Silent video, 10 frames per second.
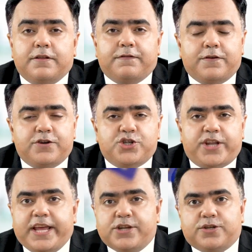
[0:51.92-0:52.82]
The first
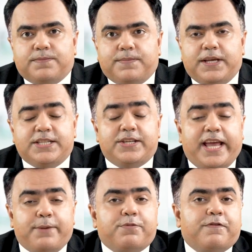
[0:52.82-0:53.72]
stage is to
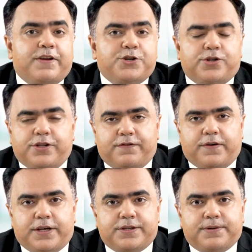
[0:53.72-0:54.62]
get professional
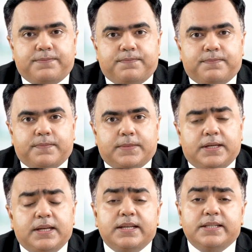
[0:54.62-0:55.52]
advice.
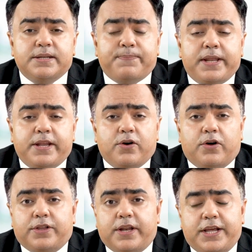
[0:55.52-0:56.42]
Depending
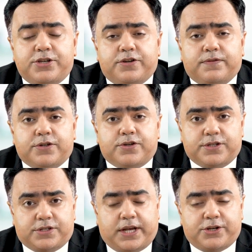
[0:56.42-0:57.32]
on the nature of the
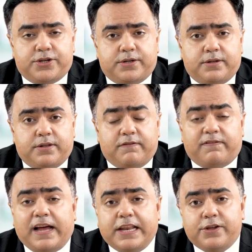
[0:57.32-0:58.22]
transaction, the
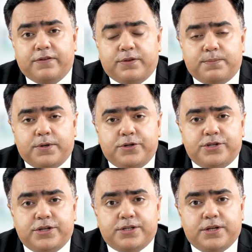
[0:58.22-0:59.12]
value of the
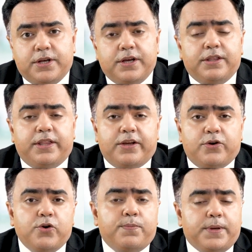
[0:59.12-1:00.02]
purchase, there
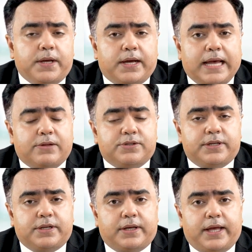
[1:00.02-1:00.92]
could be
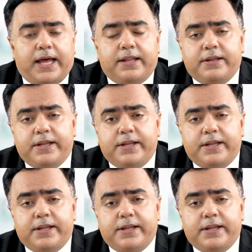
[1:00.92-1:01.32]
accounting and